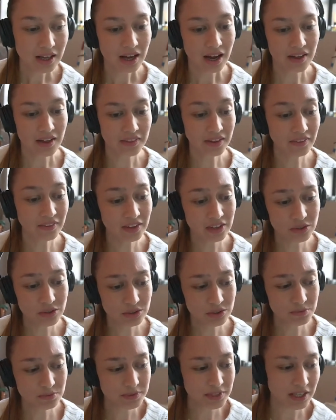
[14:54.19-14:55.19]
and then the
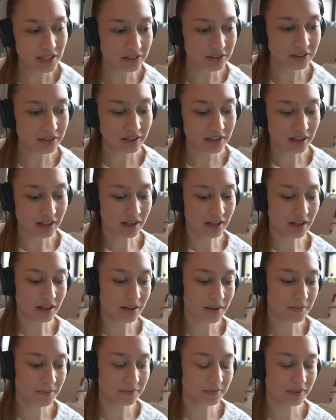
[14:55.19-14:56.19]
YouTube channel
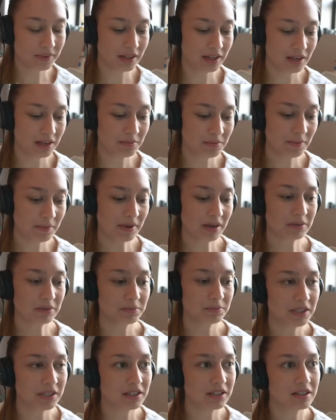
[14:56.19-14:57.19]
came
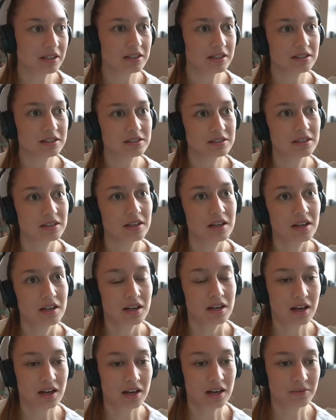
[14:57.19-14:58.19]
about because
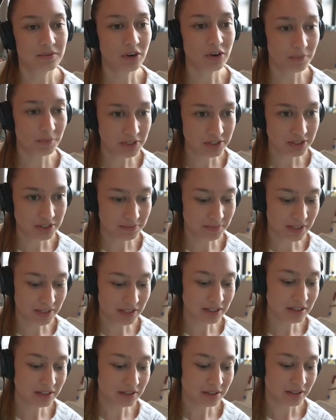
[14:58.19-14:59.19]
Robin
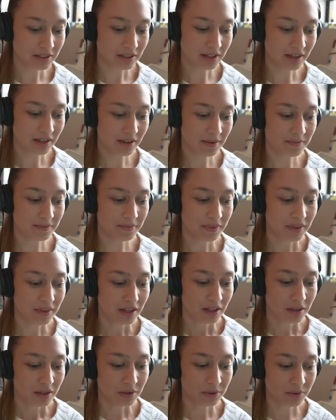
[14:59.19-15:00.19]
Schmidt,
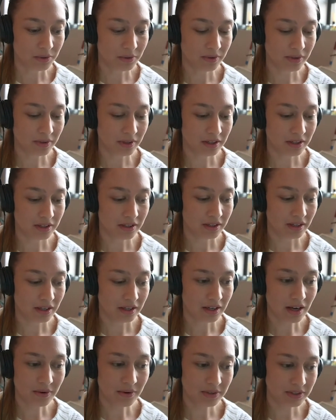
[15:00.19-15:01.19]
who
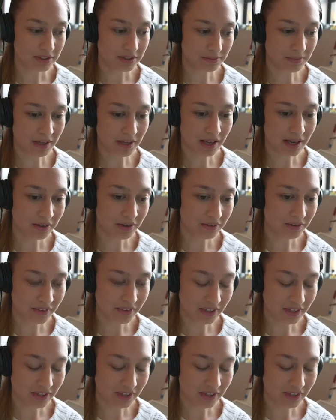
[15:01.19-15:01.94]
now is my head of